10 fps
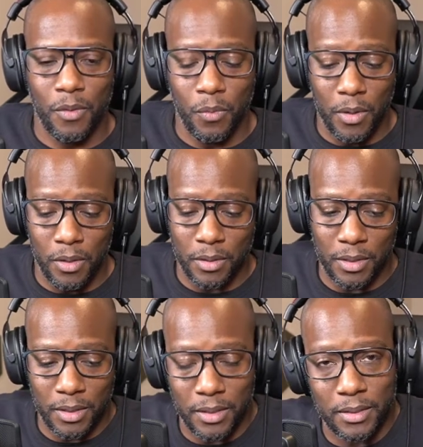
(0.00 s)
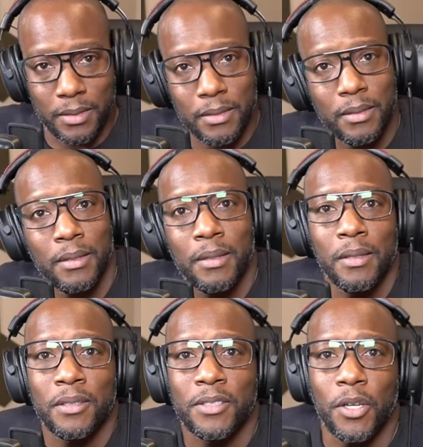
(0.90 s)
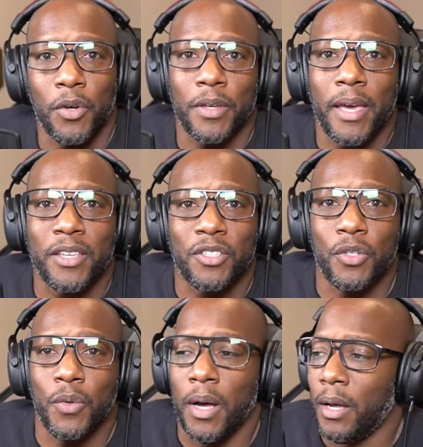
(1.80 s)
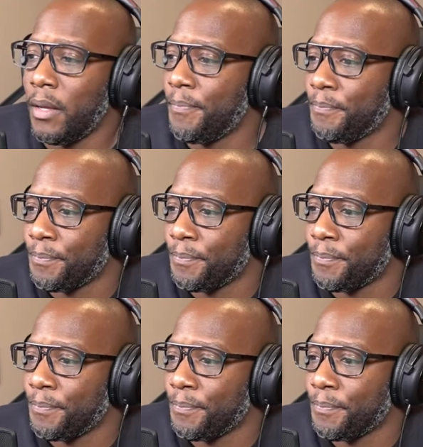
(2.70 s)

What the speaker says: Well, goodness. So in case you haven't